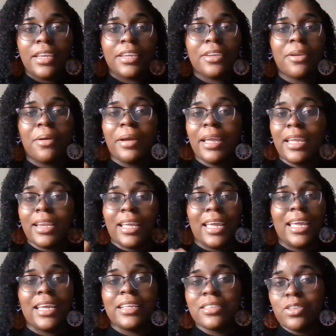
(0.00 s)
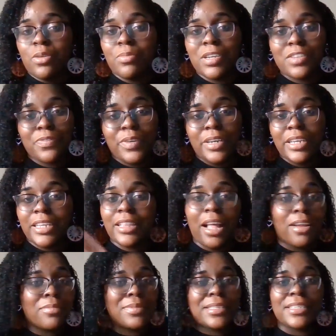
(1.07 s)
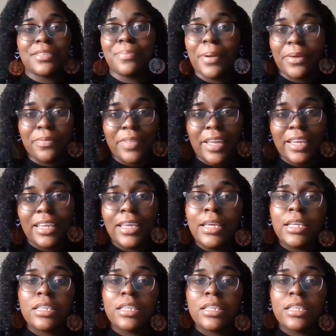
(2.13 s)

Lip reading: You know, Hayden had so much fun. He thought it was his birthday.